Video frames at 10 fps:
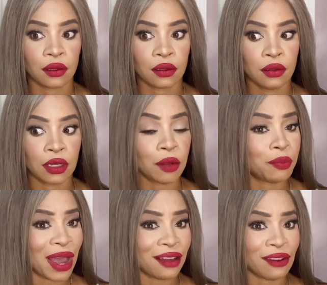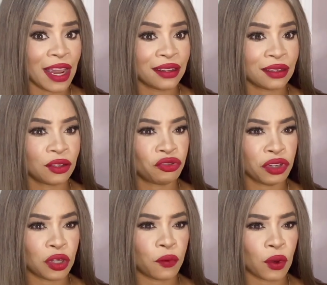Not bad, right? 3
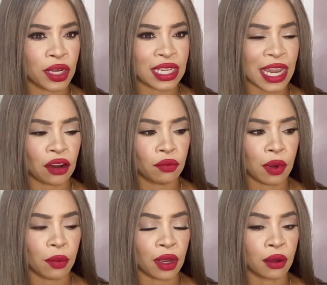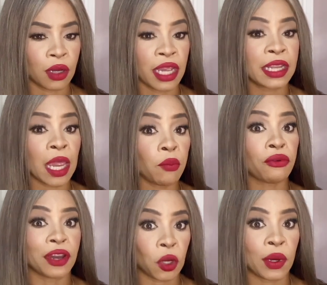to 4 days, I can't remember. It came
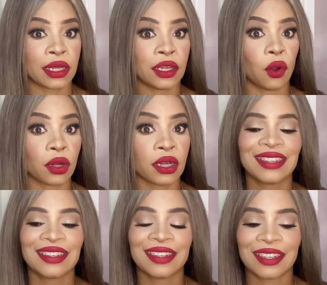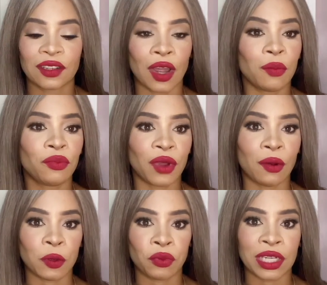pretty quickly, y'all. So I
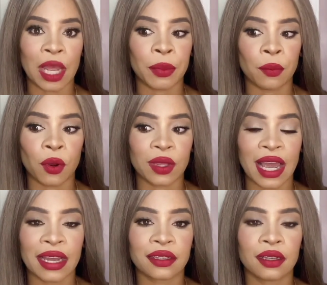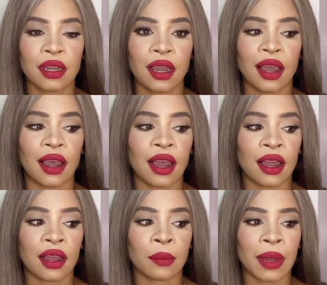was pretty happy about that.
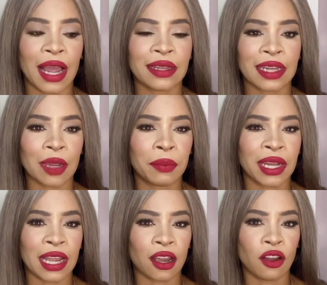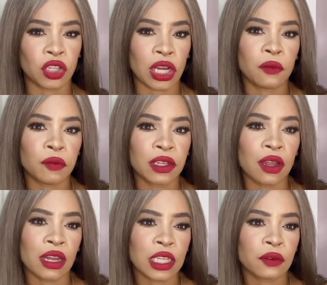I think I paid like
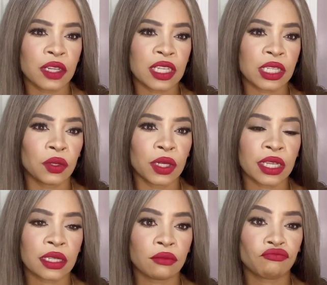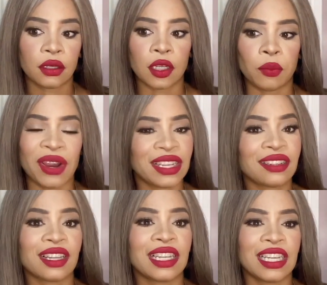$150 for this unit. The price is
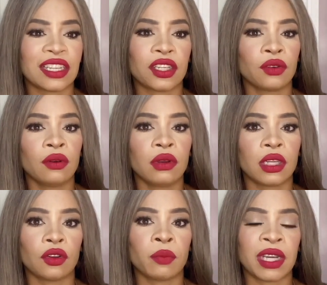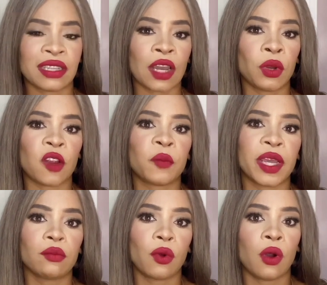not the issue, you know, because I would have paid
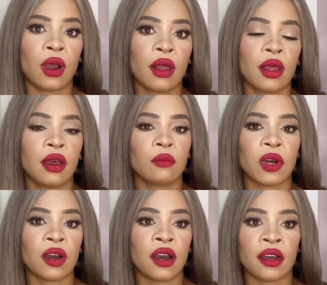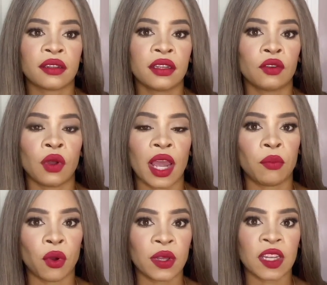more. But, you know, I
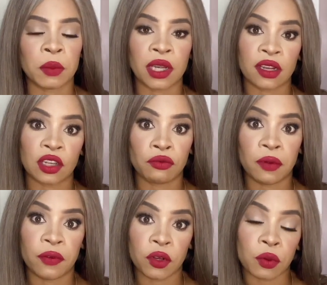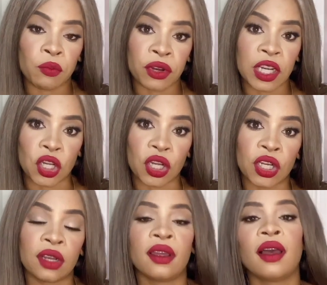bought this because the reviews were pretty
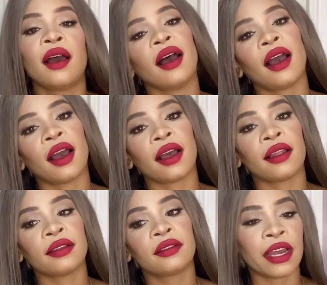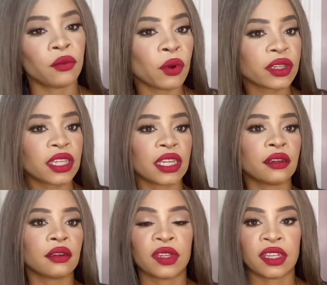good. And I
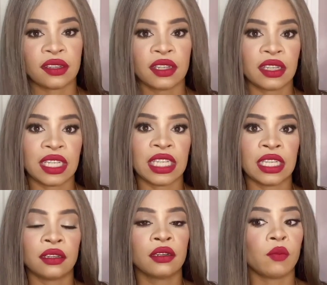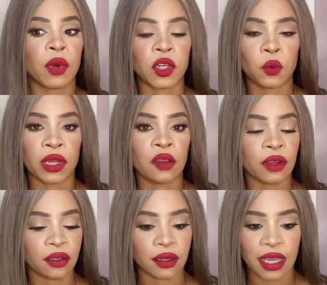wanted 613 body wave,
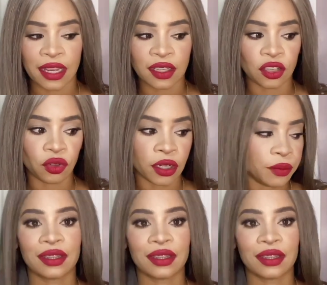etc.